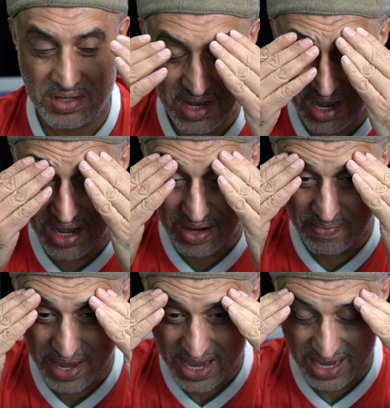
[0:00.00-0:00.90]
Oh
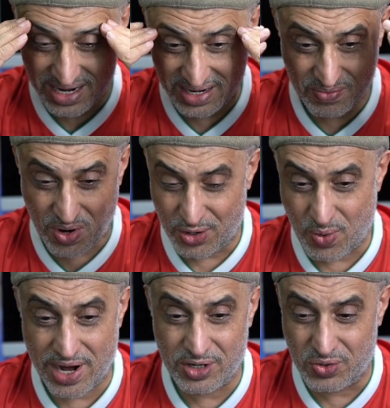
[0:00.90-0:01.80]
man, what do
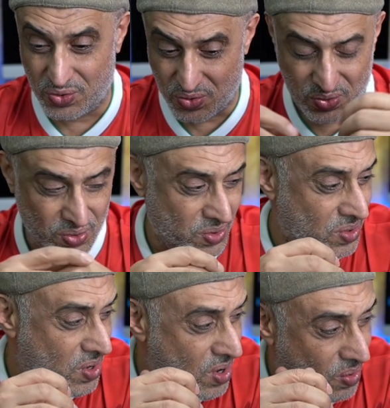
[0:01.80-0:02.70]
I do
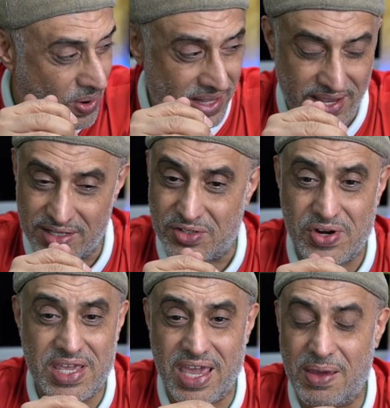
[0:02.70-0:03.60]
when there are
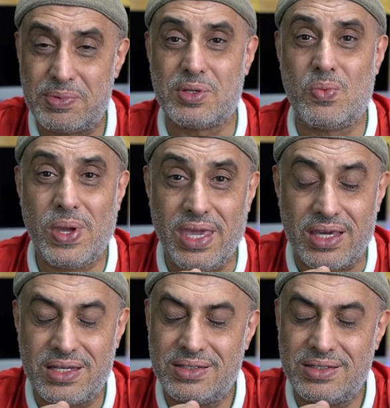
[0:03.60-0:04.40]
3 games a week?